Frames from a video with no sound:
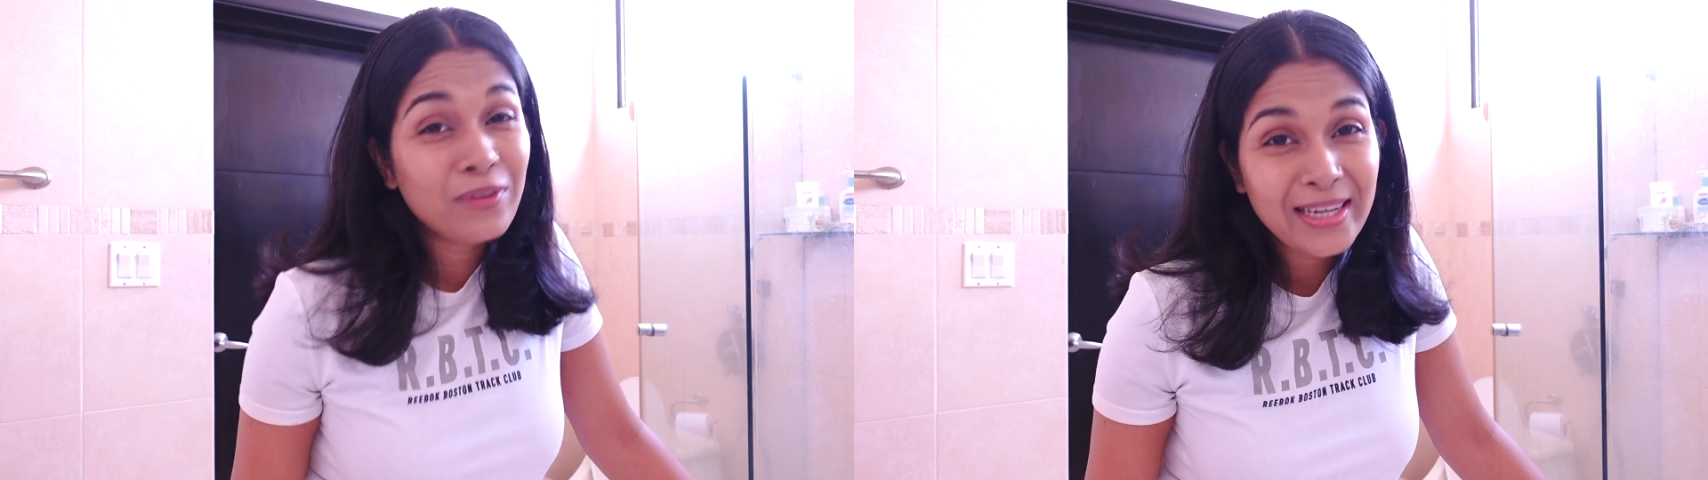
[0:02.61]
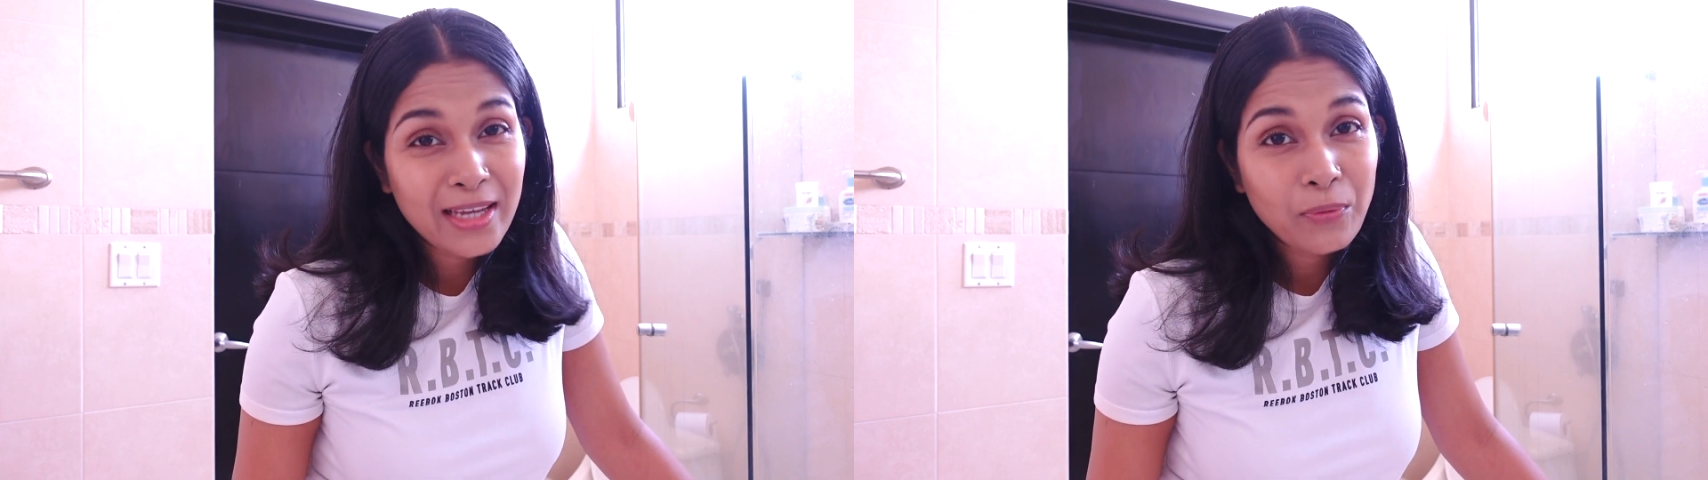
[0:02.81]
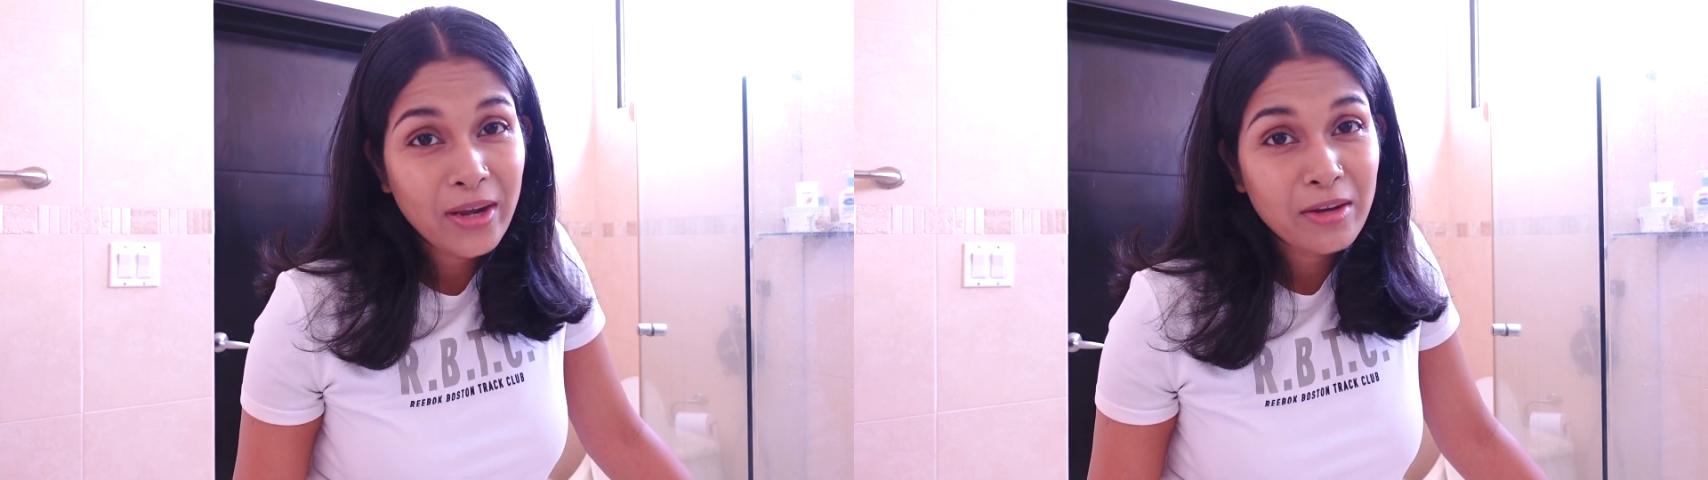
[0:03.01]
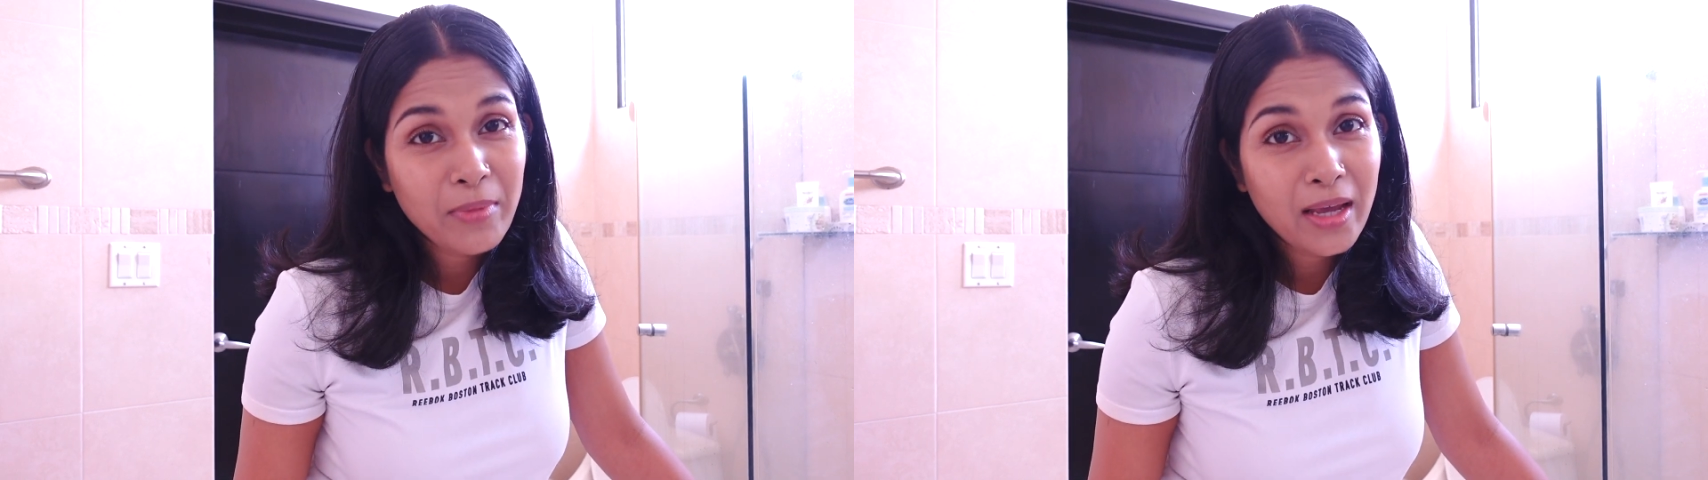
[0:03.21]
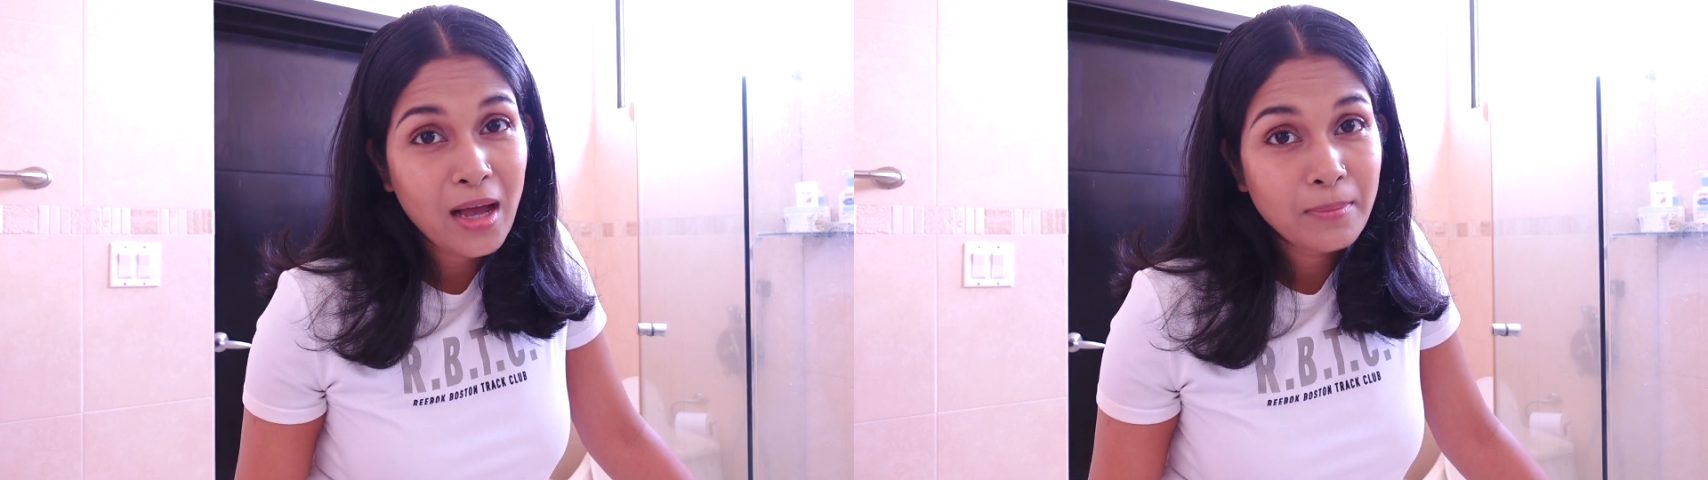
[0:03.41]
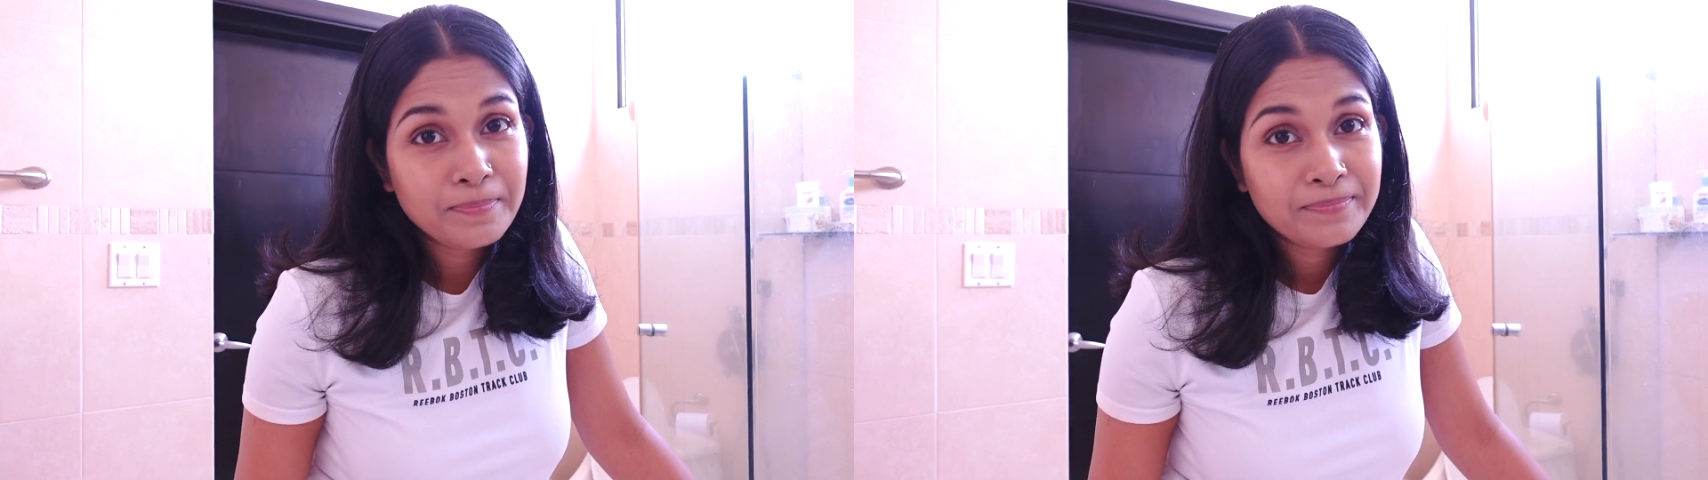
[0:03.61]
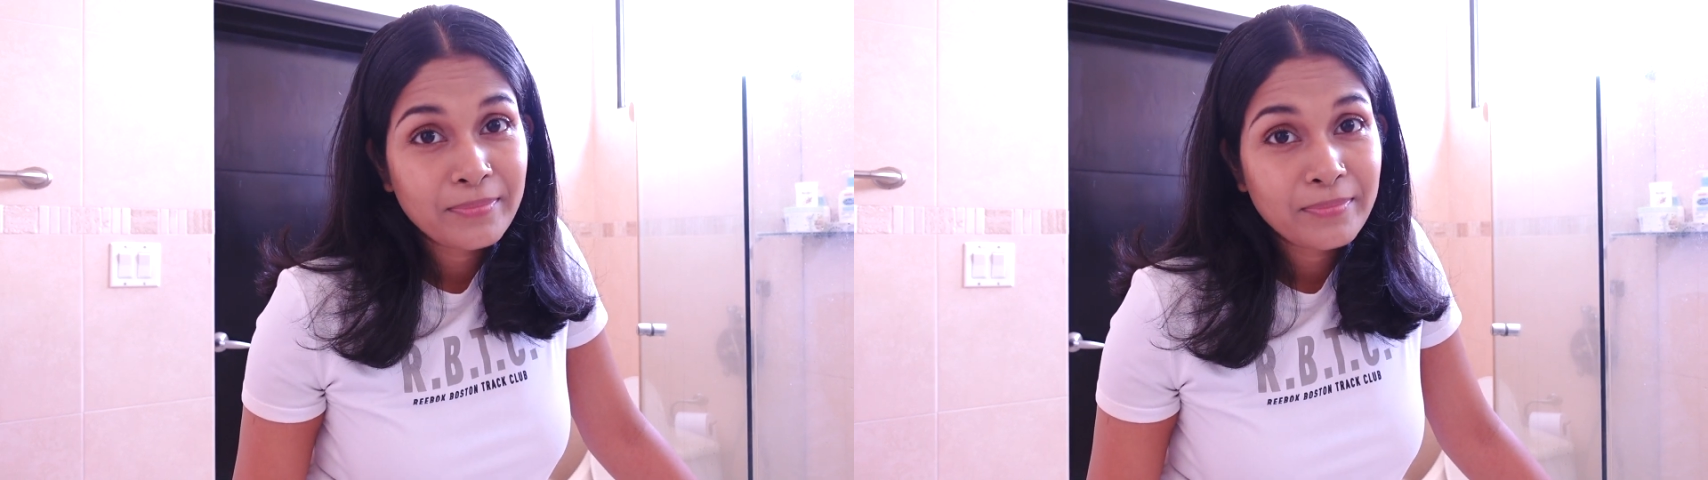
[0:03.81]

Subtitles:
feel like wearing makeup,